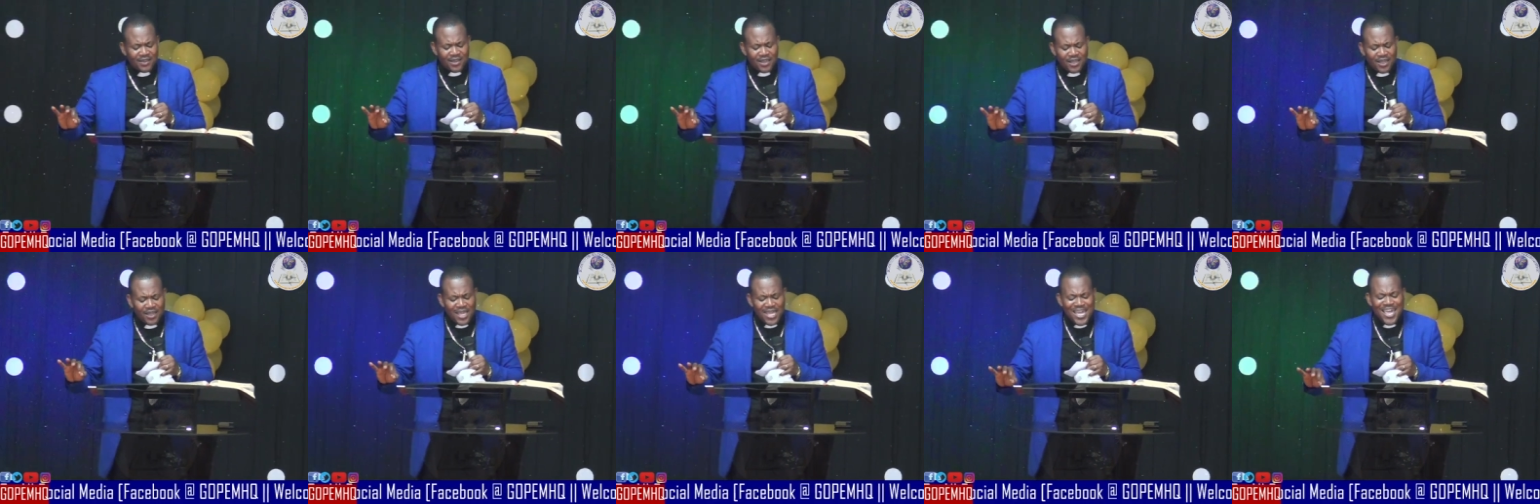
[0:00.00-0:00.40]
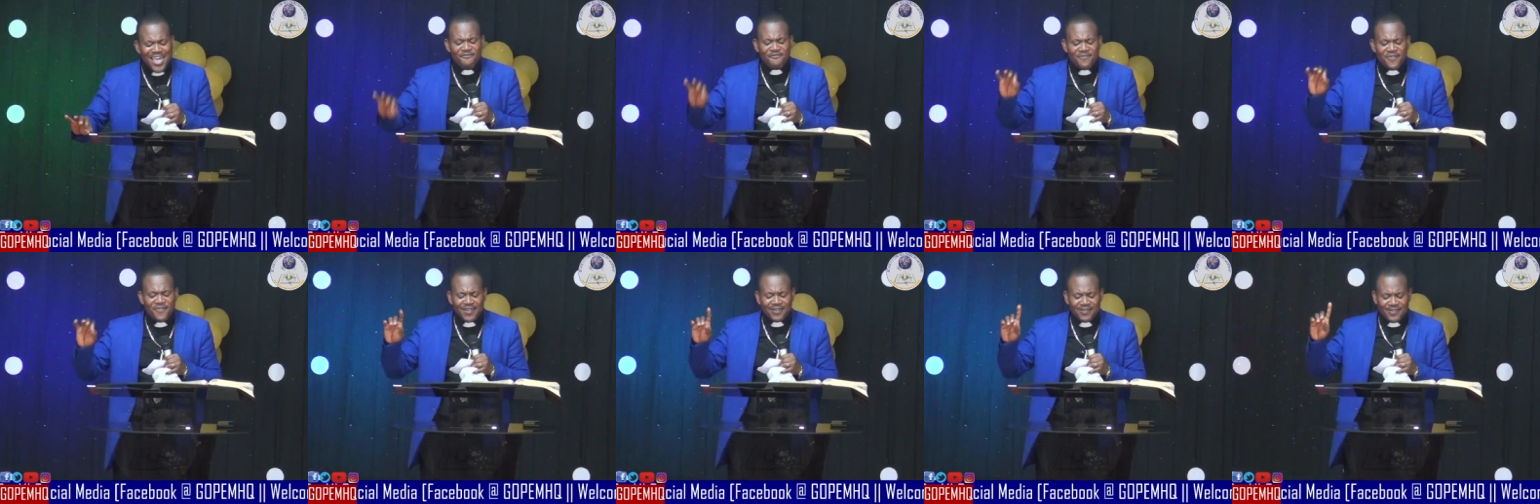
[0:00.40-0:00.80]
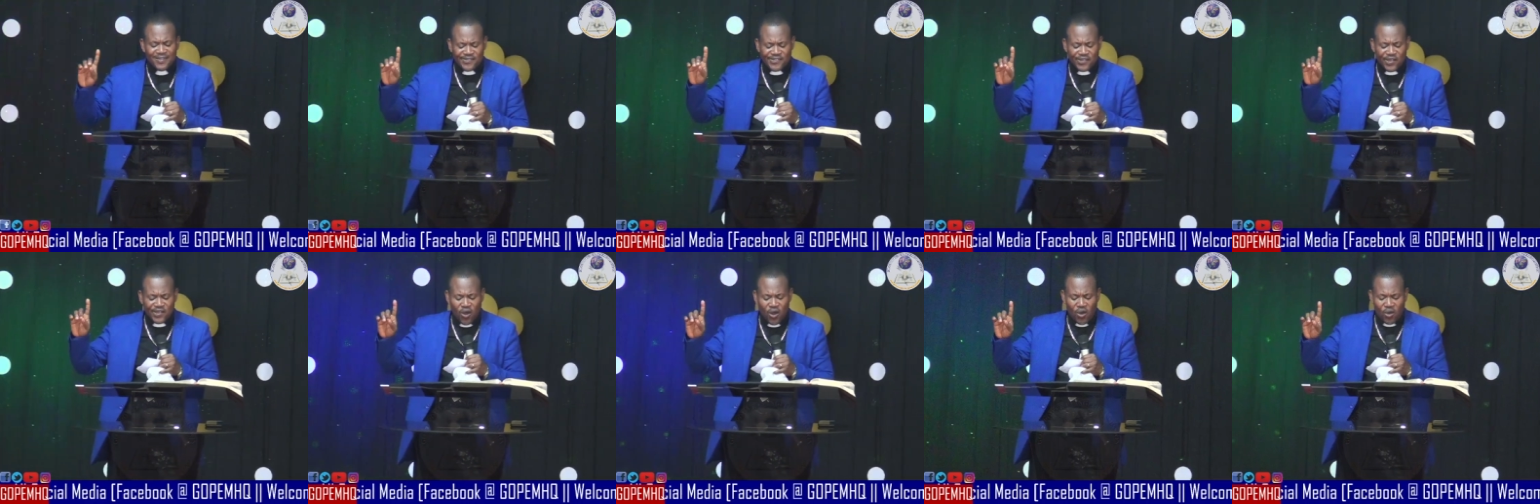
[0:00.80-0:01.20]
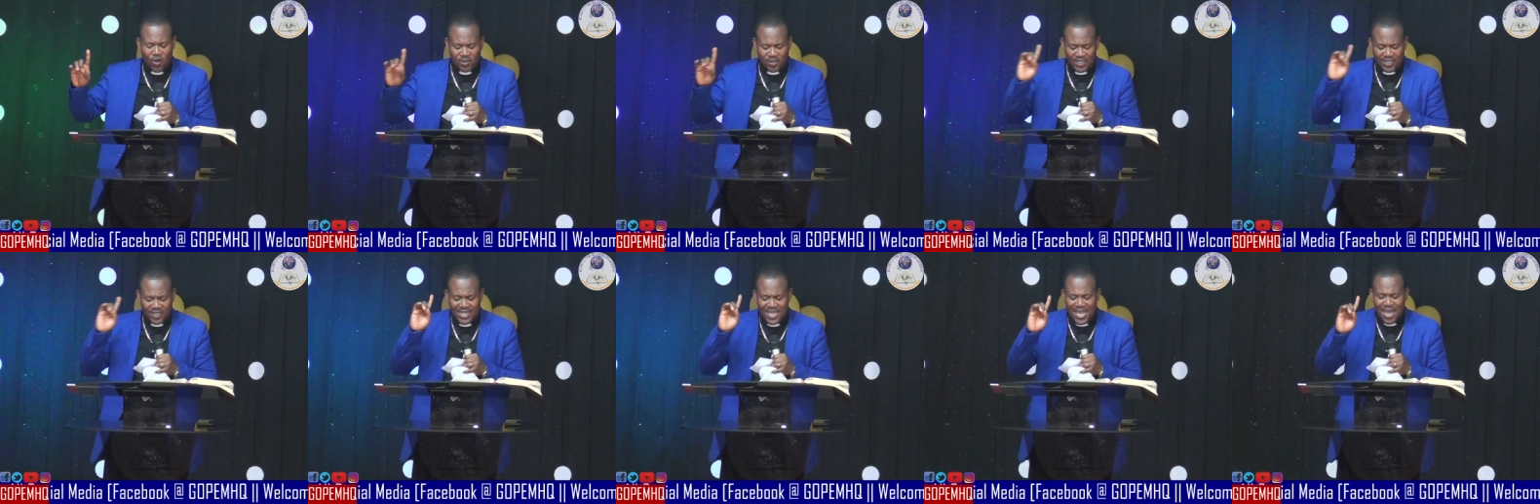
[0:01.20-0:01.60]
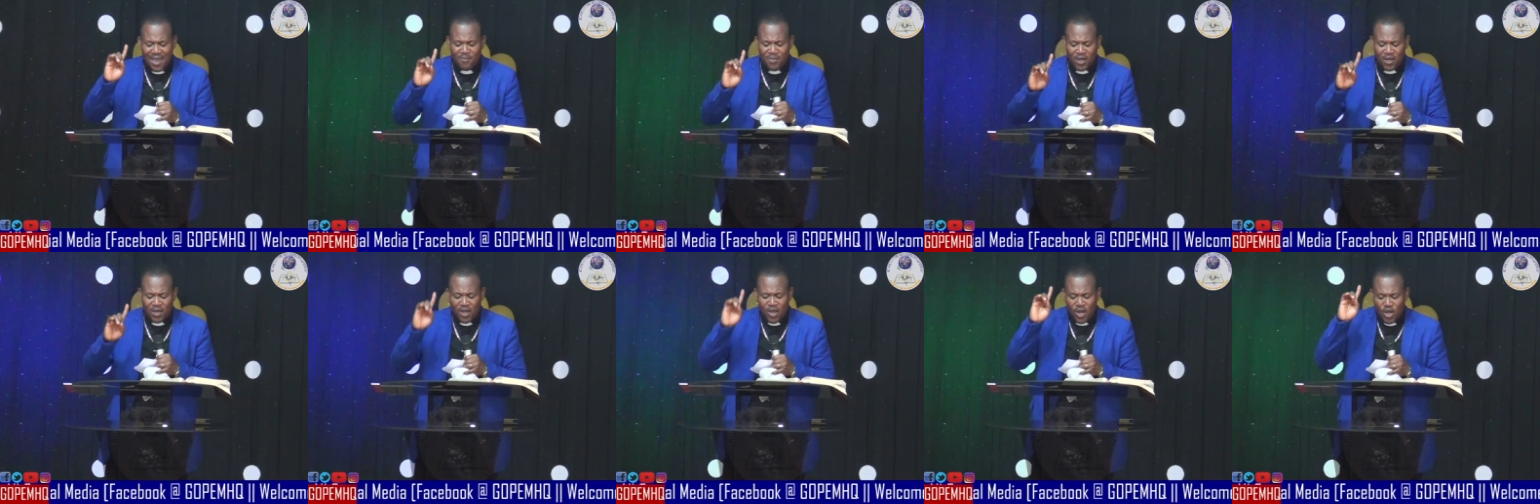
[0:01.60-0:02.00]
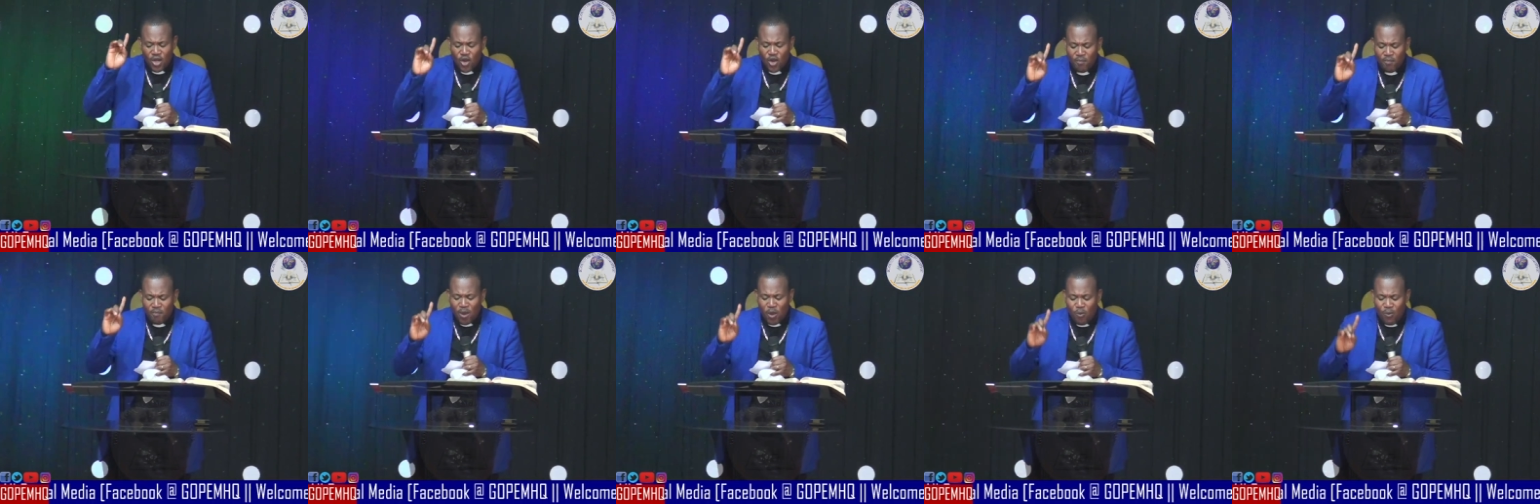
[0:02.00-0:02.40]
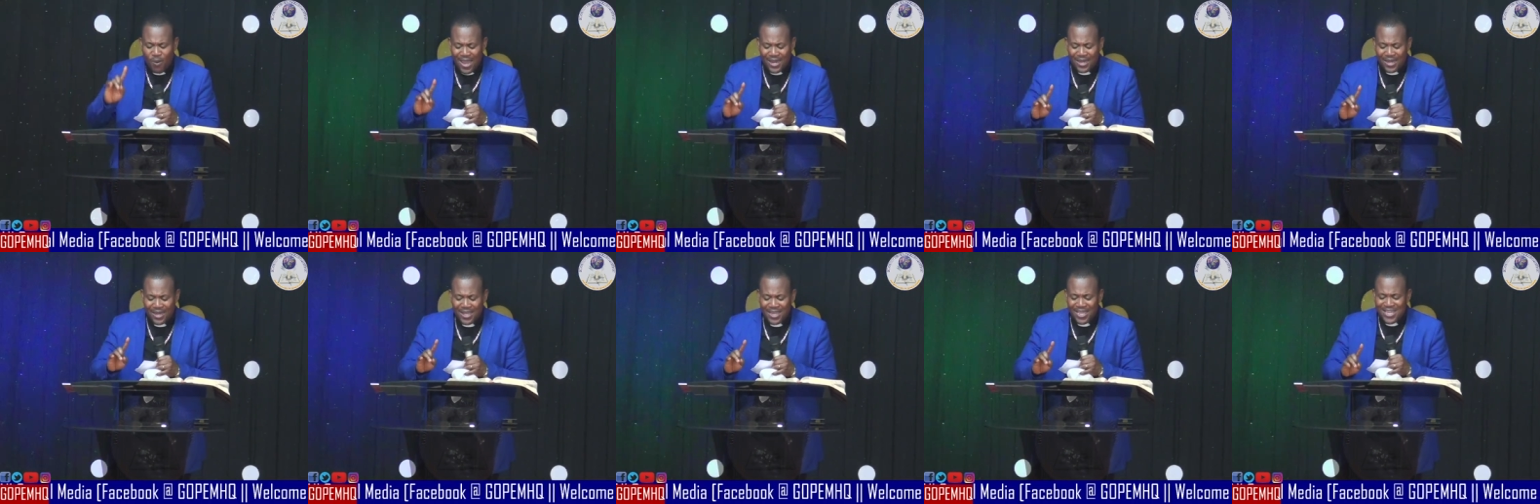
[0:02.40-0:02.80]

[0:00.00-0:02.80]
if it is God, hear me, number one,